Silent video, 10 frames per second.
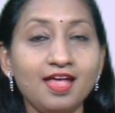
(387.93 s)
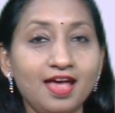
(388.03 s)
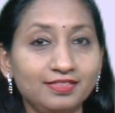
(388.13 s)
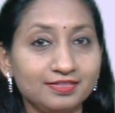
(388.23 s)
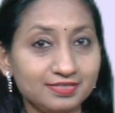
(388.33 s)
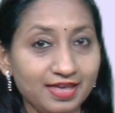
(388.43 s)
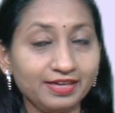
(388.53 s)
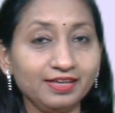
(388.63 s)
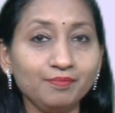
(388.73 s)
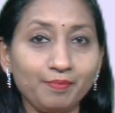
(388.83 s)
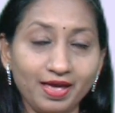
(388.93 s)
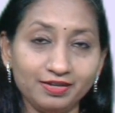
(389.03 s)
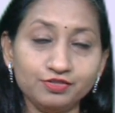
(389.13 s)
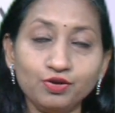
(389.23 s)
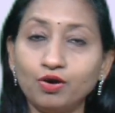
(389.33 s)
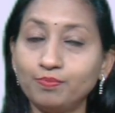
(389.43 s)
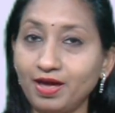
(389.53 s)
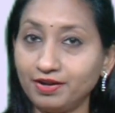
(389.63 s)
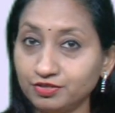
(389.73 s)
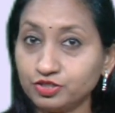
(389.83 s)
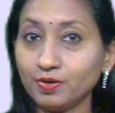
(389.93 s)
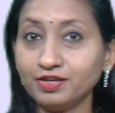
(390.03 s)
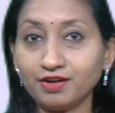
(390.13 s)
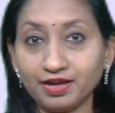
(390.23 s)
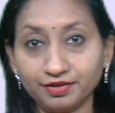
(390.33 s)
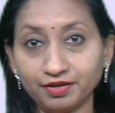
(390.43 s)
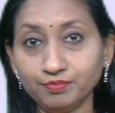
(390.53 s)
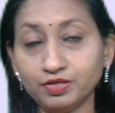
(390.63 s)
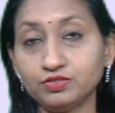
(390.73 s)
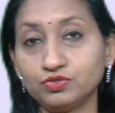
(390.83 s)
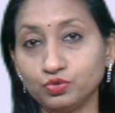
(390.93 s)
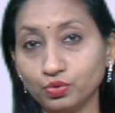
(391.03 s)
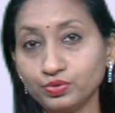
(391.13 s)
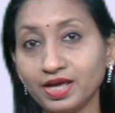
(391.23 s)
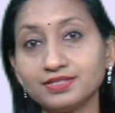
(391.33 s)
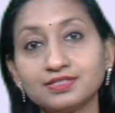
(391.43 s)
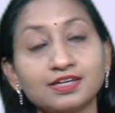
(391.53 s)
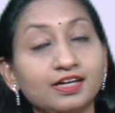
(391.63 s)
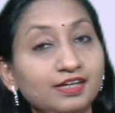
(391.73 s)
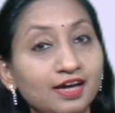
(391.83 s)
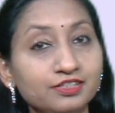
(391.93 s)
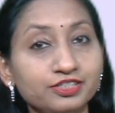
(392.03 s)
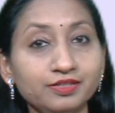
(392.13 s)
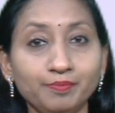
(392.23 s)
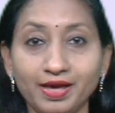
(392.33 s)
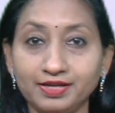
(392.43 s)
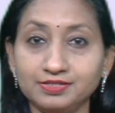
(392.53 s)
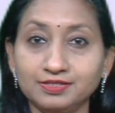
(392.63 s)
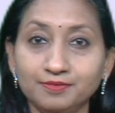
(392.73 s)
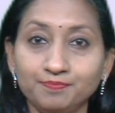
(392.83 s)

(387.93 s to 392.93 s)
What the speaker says: And the second band of energy band diagram is known as conduction band.